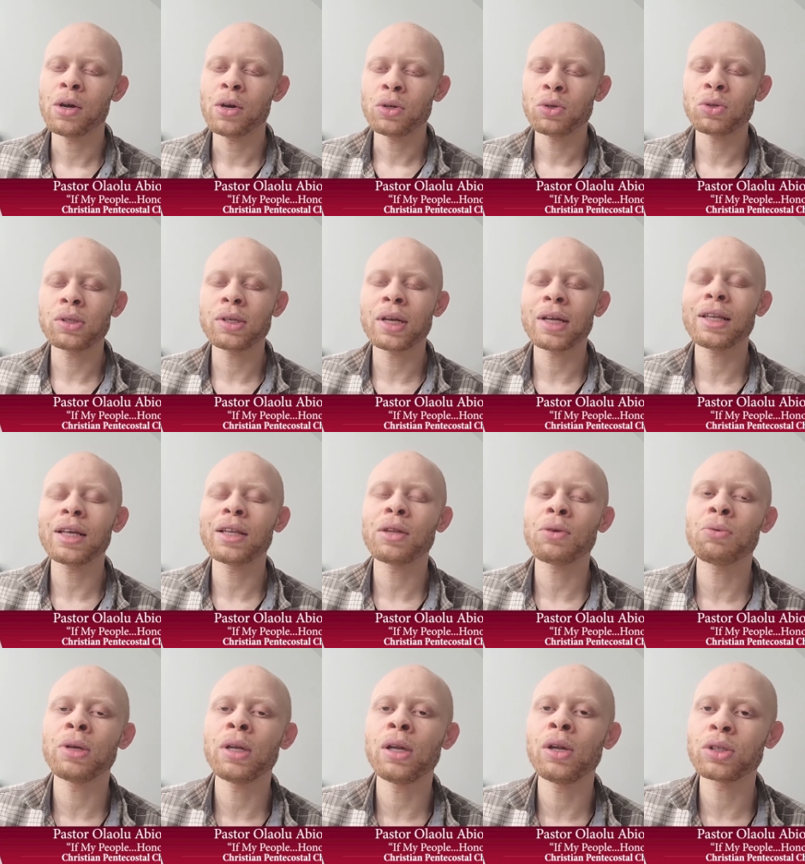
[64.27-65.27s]
So it's not that
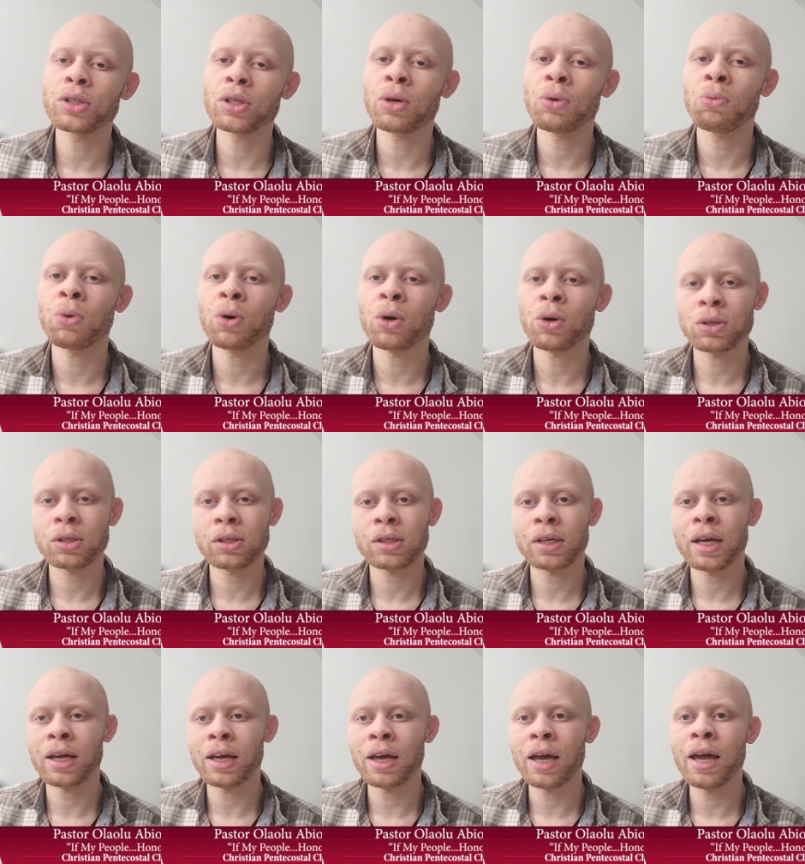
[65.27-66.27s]
we look to the world to
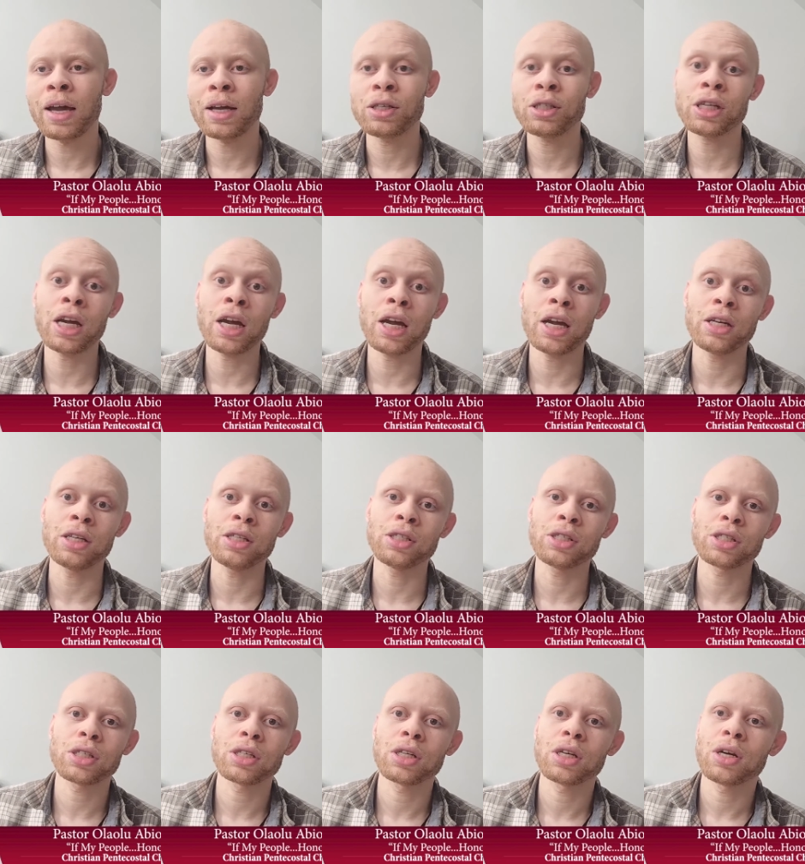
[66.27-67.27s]
say, hey,
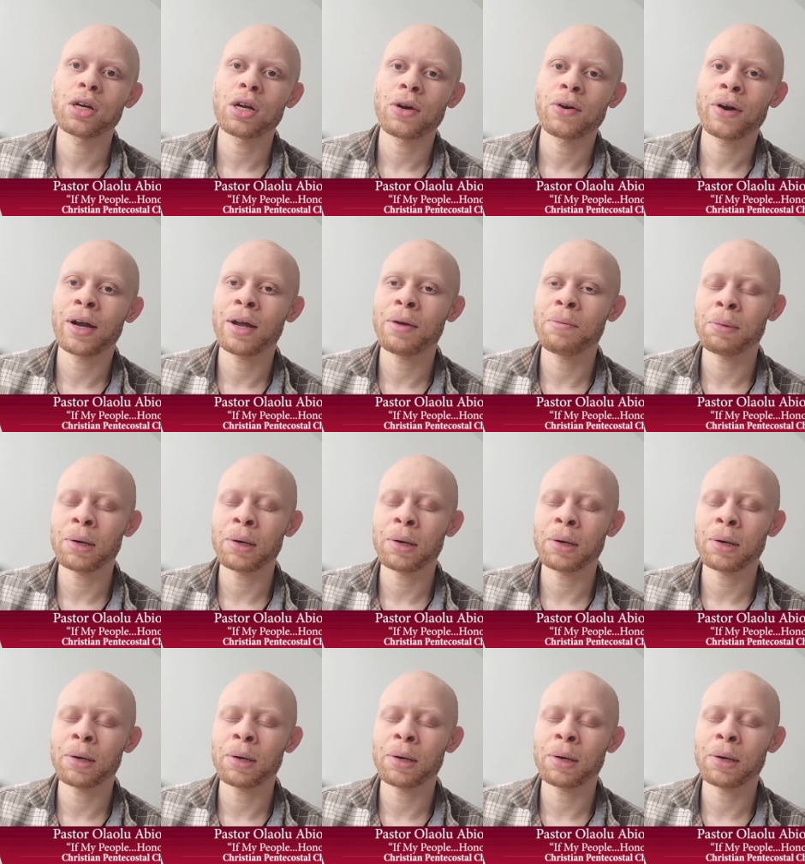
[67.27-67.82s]
change, right?